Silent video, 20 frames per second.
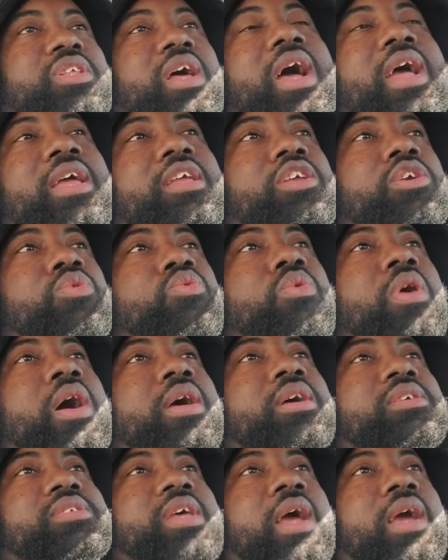Like, you out
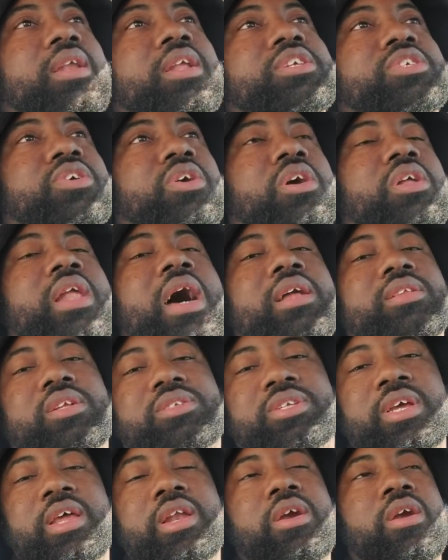here taking this girl out to
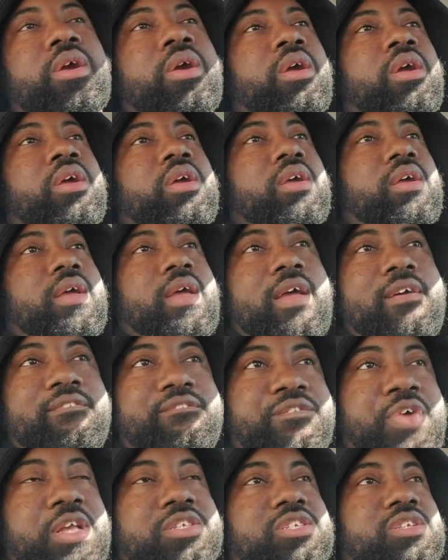dinner and
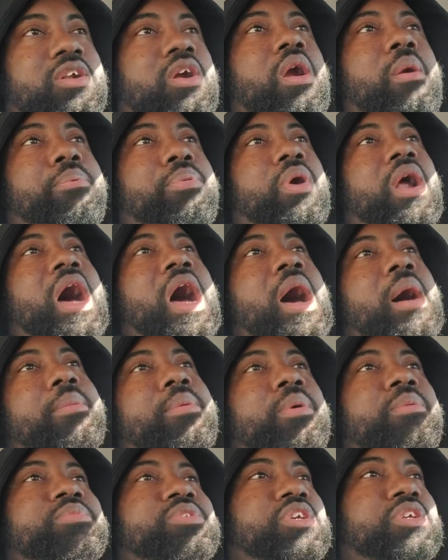fixing her
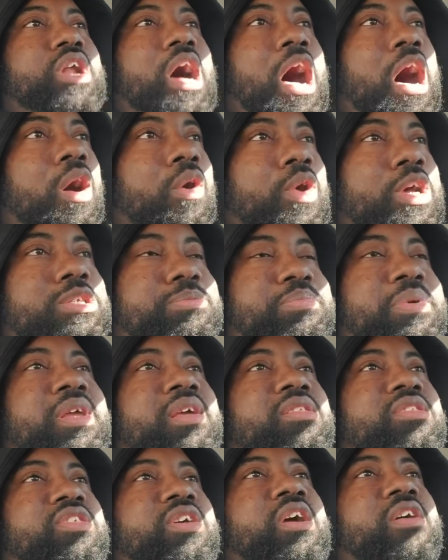problems and always
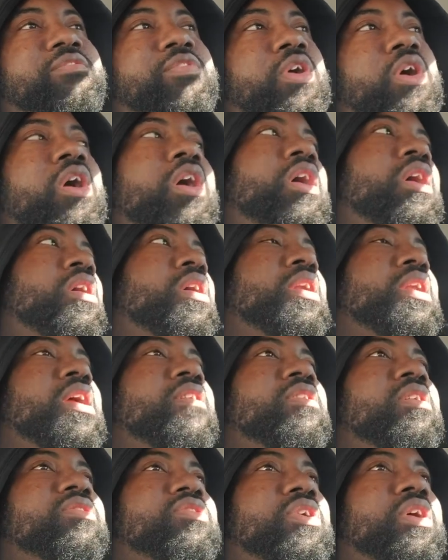being there for her and
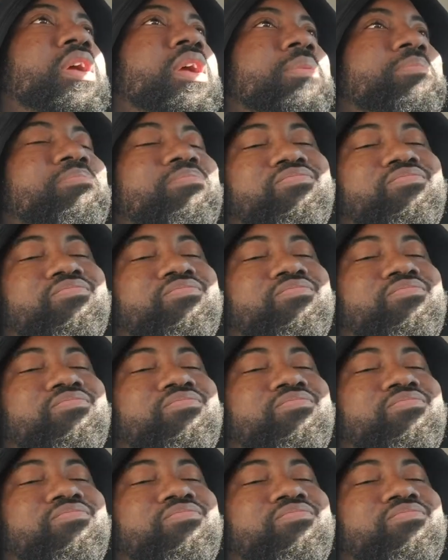everything.